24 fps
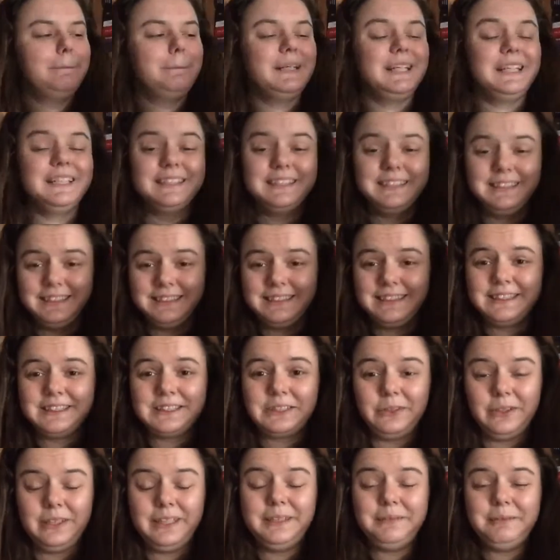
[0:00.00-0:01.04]
But this is
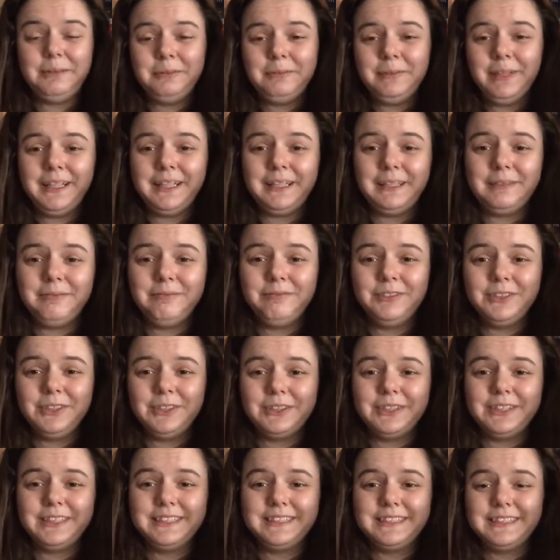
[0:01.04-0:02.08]
going to be my main
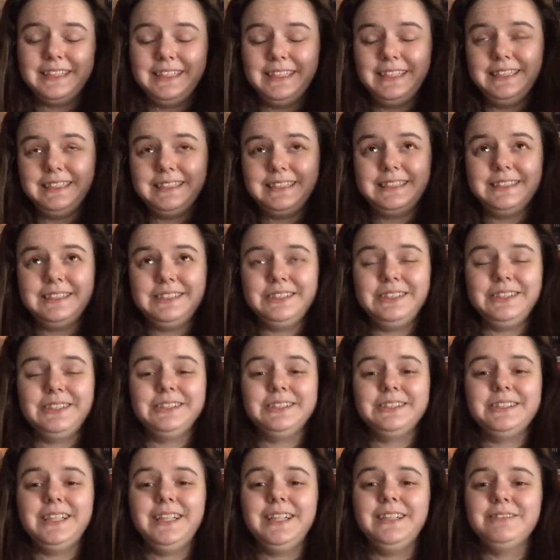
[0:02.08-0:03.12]
focus. It is an
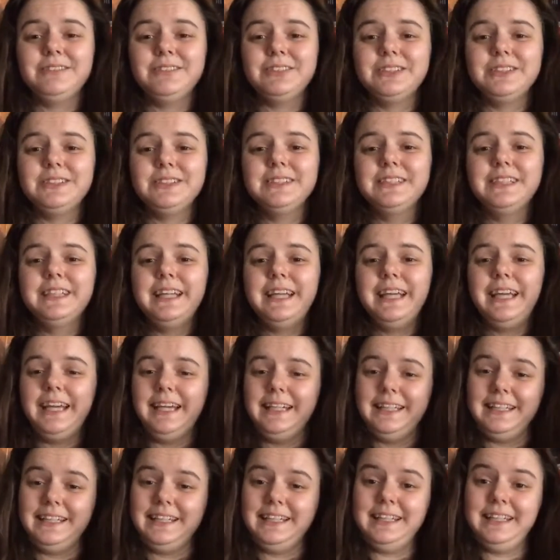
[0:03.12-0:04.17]
adult novel,
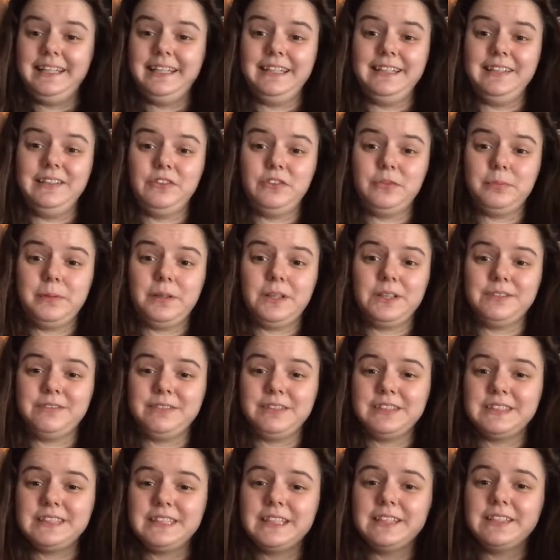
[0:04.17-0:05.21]
and it is part of
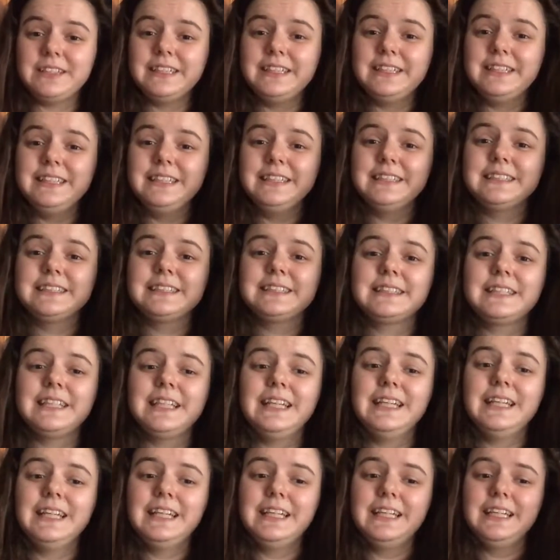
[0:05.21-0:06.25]
a series,
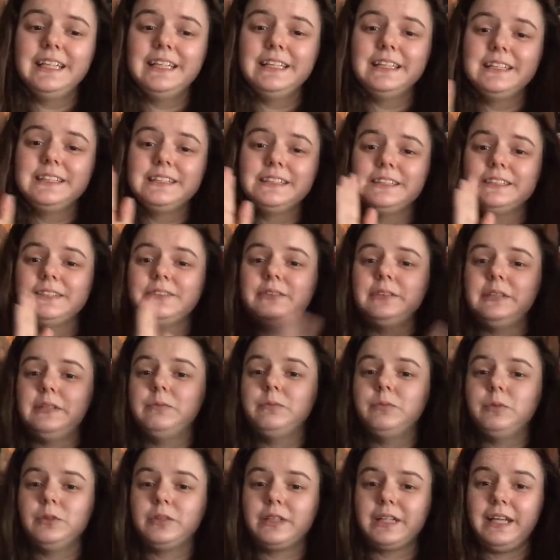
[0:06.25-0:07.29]
so it
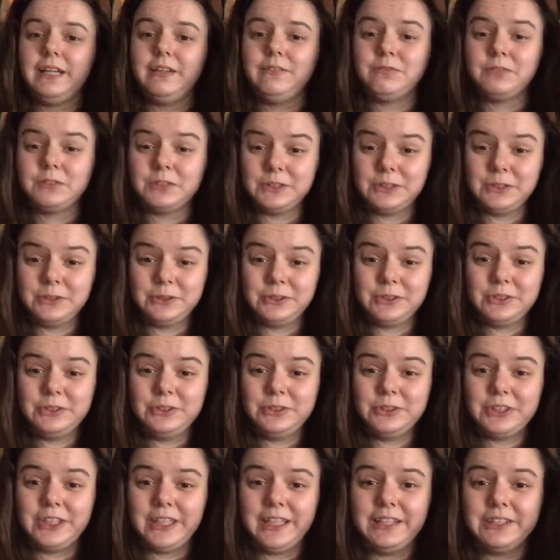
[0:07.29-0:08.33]
will count for those two
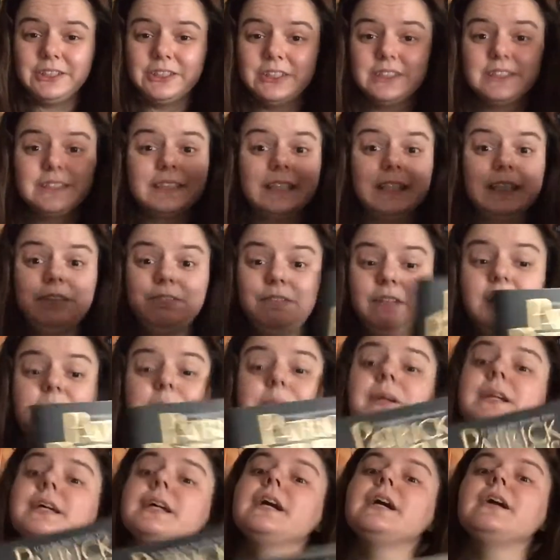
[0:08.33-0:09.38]
challenges. And if
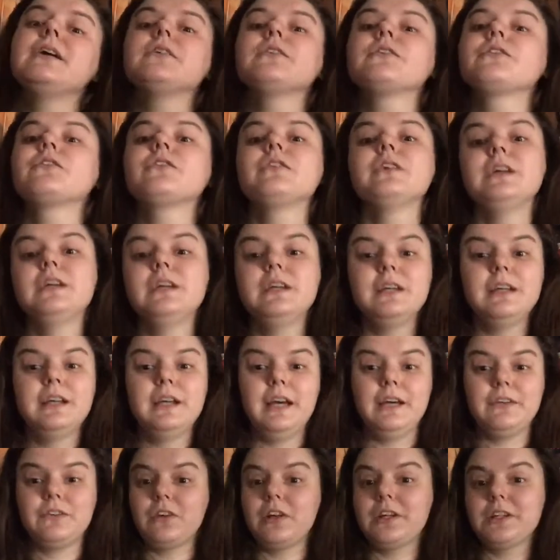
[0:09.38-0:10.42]
anybody else
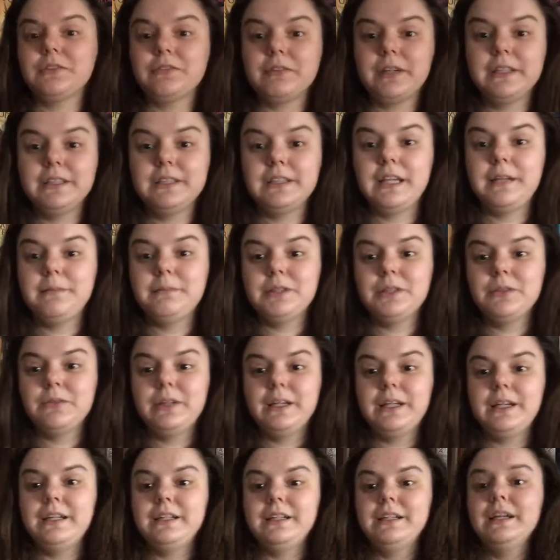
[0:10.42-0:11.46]
has already read Name of the
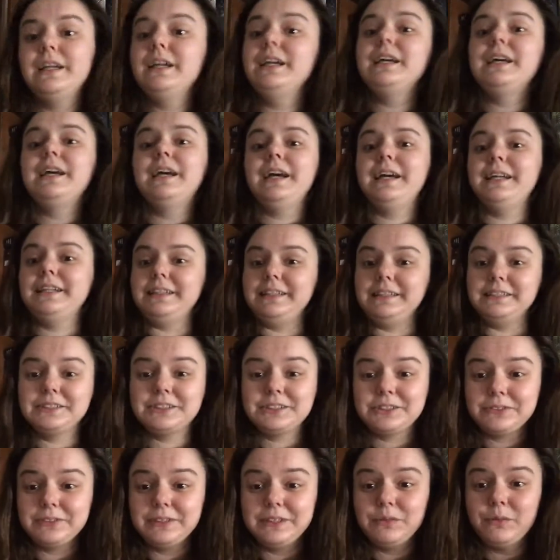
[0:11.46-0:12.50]
Wind and
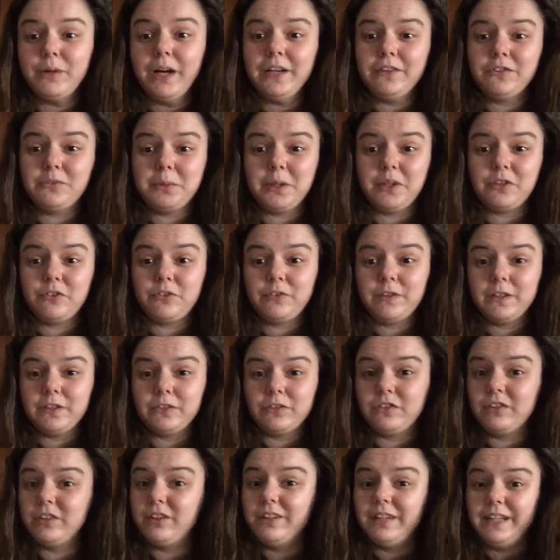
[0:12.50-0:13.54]
needs to read Wise Man's Fear
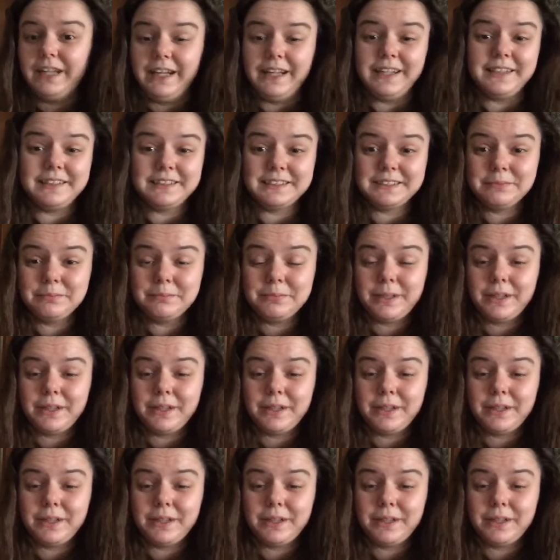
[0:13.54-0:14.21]
still and is